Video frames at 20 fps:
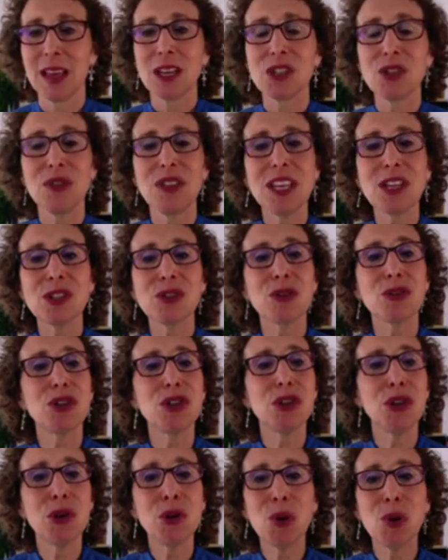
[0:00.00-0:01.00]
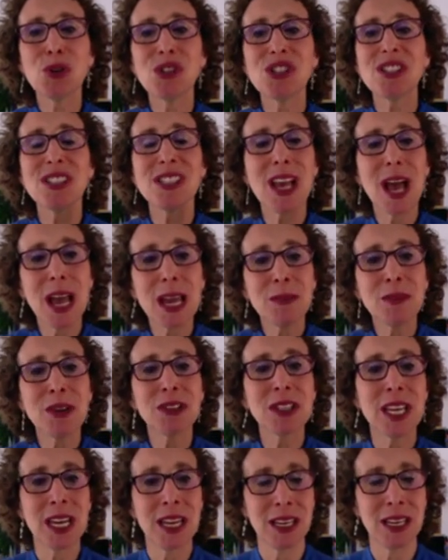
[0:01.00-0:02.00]
So these are two
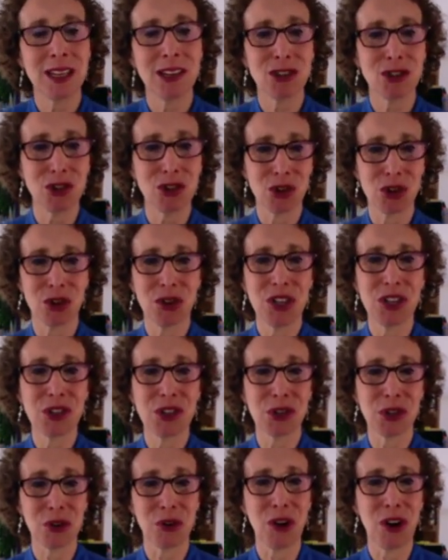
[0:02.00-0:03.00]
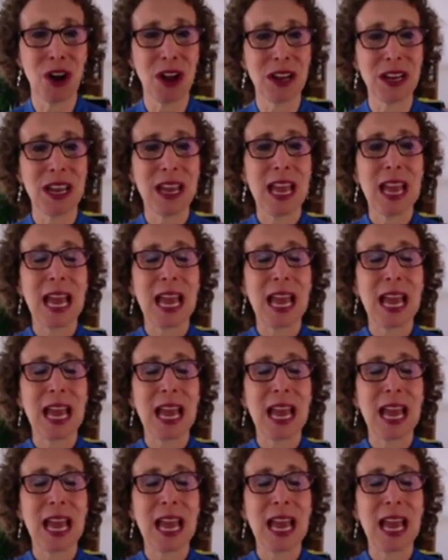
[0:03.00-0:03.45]
simultaneous journeys you're on.